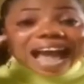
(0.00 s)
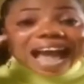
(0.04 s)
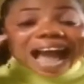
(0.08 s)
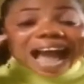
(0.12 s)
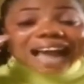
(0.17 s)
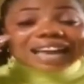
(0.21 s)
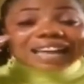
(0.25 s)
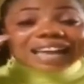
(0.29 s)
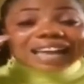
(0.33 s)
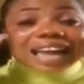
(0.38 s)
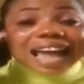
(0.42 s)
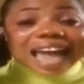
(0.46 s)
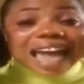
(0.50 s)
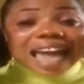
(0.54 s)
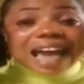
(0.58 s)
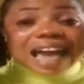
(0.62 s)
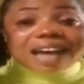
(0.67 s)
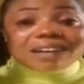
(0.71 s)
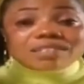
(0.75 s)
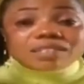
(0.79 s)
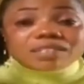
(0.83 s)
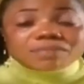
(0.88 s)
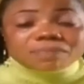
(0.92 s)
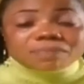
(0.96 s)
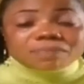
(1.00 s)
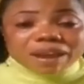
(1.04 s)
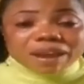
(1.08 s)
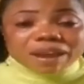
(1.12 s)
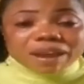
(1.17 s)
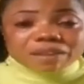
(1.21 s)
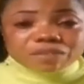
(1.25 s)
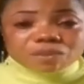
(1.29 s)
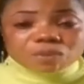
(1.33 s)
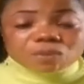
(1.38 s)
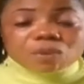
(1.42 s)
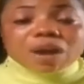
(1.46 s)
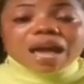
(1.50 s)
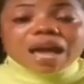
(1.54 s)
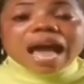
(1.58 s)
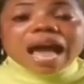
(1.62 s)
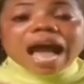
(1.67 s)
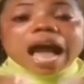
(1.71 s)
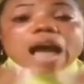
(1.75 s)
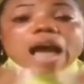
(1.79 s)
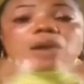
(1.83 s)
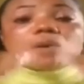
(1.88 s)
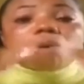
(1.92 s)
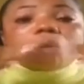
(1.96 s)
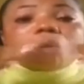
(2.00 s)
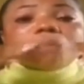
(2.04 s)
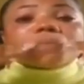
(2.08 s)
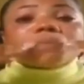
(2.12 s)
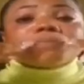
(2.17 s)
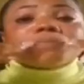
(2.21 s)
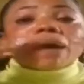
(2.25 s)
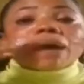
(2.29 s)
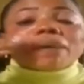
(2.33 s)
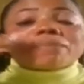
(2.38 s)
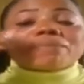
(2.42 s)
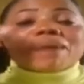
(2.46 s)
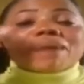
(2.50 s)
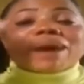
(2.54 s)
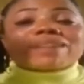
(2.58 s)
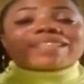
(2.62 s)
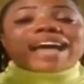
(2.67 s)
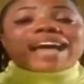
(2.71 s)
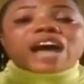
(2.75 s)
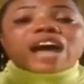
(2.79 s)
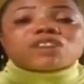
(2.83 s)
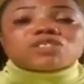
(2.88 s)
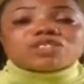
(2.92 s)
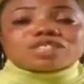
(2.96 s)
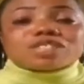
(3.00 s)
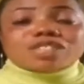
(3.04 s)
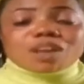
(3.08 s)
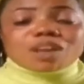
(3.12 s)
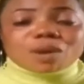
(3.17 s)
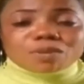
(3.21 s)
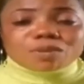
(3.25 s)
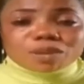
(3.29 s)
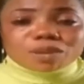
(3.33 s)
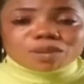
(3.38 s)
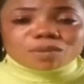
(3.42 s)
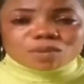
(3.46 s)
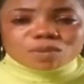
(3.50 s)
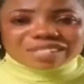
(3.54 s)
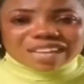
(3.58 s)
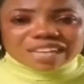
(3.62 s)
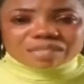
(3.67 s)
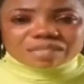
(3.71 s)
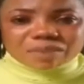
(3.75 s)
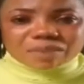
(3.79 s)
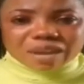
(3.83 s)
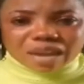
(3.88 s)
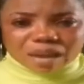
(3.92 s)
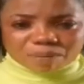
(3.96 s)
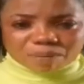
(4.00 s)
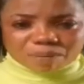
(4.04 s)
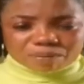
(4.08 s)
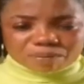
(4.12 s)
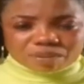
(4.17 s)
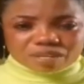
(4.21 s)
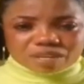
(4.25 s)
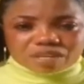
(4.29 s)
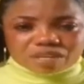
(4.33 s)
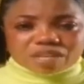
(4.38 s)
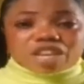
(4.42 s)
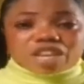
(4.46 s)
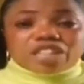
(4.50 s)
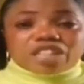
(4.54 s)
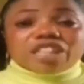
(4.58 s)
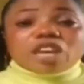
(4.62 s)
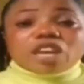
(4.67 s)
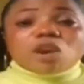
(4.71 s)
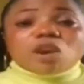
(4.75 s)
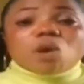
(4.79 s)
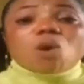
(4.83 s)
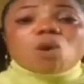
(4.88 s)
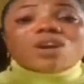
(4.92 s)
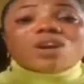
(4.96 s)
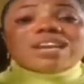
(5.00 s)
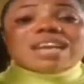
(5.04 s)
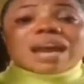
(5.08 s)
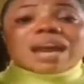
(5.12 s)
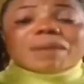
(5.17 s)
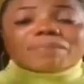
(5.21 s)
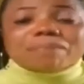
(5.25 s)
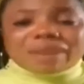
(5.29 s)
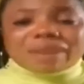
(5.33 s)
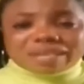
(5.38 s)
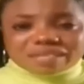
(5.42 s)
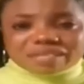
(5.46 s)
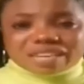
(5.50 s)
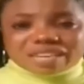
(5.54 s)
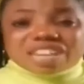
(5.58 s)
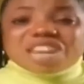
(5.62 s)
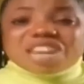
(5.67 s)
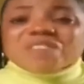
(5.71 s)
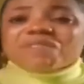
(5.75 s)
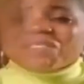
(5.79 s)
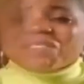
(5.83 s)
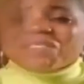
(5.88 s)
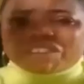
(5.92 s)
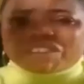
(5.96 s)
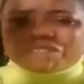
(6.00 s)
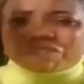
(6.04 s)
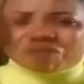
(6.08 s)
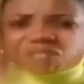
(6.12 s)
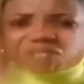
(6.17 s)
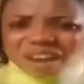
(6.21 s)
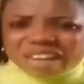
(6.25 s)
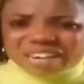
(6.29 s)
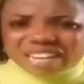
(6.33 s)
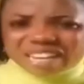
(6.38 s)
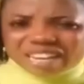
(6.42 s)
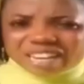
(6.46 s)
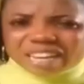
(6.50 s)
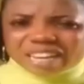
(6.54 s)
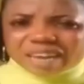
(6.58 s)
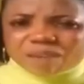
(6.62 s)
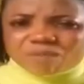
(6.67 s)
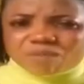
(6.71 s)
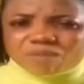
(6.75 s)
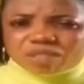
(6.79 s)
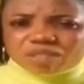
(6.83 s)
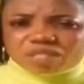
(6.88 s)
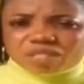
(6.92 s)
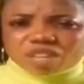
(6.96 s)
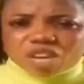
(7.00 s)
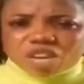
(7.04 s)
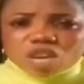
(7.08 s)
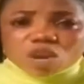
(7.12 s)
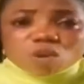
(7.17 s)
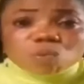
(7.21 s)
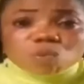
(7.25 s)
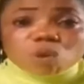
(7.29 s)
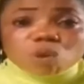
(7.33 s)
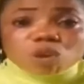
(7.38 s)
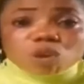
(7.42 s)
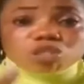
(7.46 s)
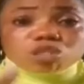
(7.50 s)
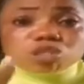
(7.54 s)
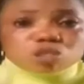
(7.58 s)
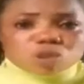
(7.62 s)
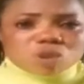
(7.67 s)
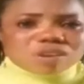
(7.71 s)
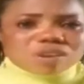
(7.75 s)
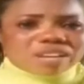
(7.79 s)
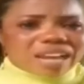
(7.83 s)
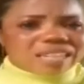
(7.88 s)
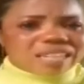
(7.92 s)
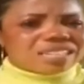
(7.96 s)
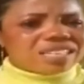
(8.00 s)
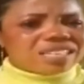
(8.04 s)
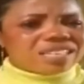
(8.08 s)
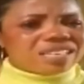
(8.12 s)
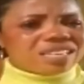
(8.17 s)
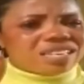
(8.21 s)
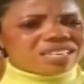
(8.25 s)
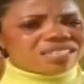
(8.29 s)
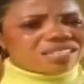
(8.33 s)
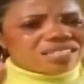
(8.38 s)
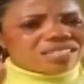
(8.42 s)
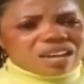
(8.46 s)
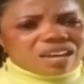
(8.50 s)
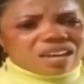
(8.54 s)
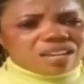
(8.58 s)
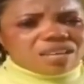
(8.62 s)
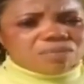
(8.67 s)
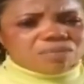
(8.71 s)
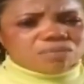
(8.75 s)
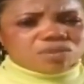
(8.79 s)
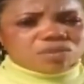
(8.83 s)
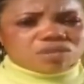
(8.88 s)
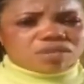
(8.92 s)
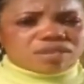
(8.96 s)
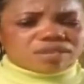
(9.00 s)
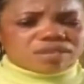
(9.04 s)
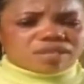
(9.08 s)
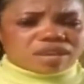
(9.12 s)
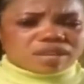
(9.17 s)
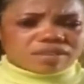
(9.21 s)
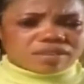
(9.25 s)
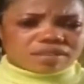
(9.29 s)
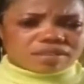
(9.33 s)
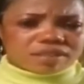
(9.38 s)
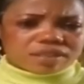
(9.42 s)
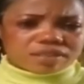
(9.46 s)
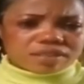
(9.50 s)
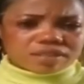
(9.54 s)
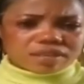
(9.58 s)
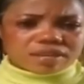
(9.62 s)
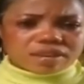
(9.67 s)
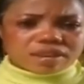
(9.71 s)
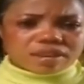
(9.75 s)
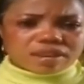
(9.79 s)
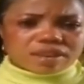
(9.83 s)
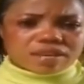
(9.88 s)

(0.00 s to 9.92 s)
I held my view. I opened my mouth and told them what has been happening. They all lamented. Even the friend he came with was shocked that he didn't tell him to this extent.